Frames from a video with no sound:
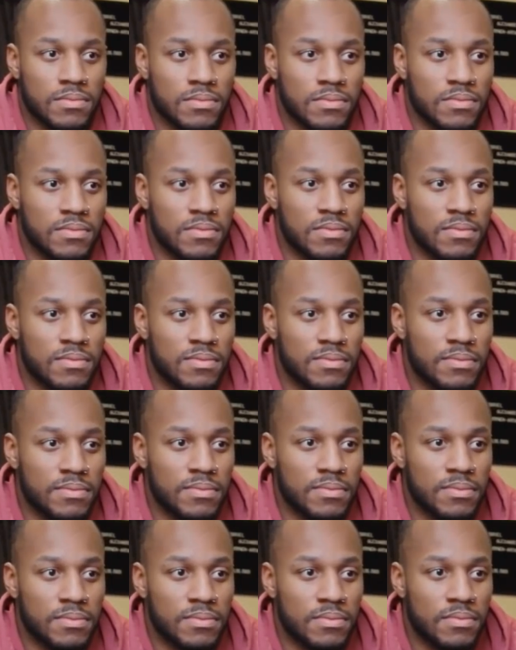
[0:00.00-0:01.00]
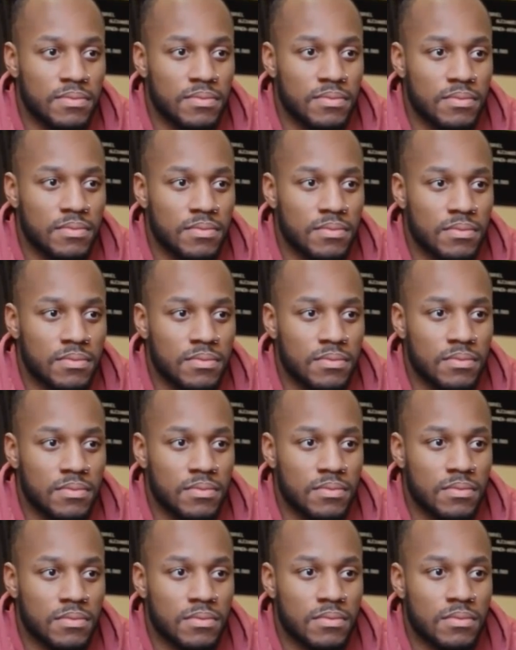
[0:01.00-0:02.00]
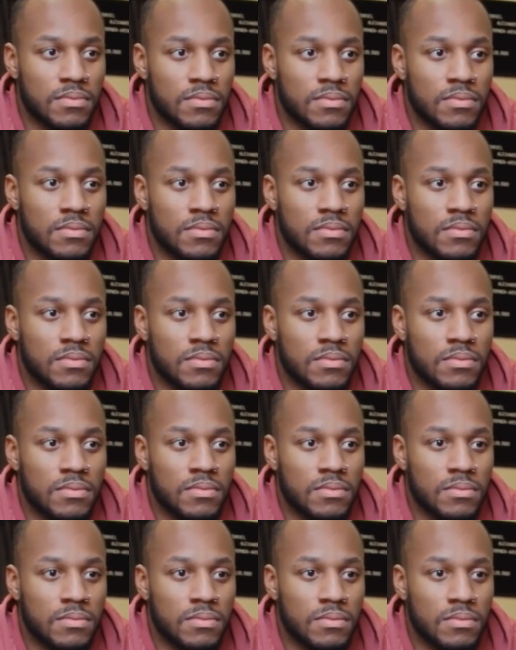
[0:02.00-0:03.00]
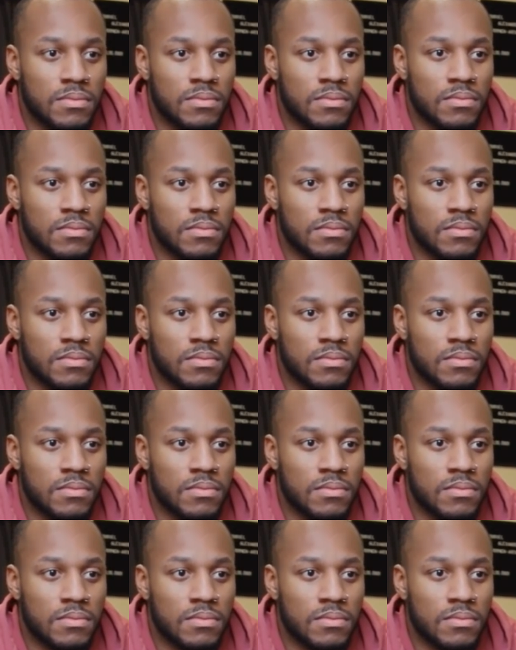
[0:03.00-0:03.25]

(not speaking)